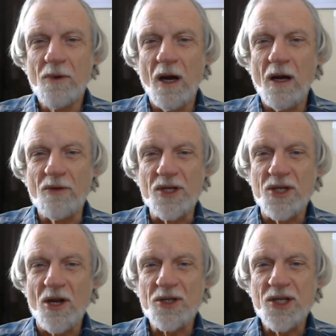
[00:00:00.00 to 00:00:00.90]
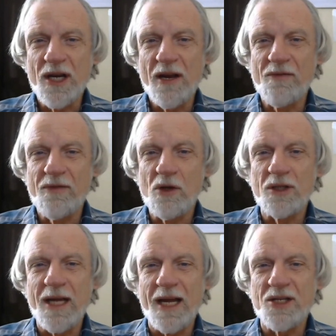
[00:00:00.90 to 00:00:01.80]
uh, results that I've
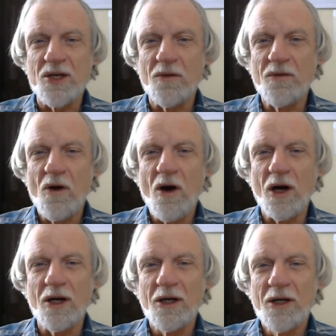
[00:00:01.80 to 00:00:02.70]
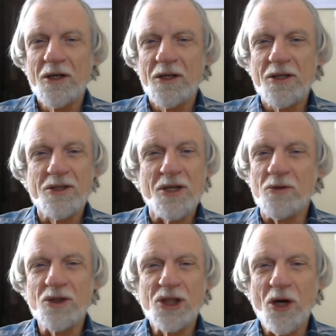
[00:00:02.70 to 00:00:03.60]
looked at so far
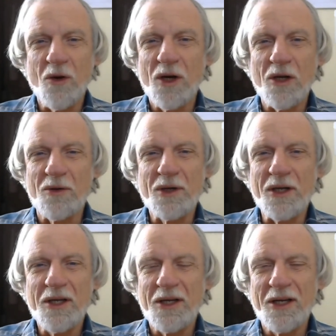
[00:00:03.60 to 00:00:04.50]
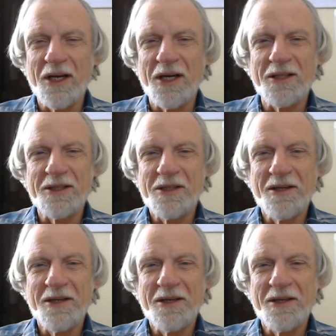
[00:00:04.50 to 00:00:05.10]
don't show Hillary uh,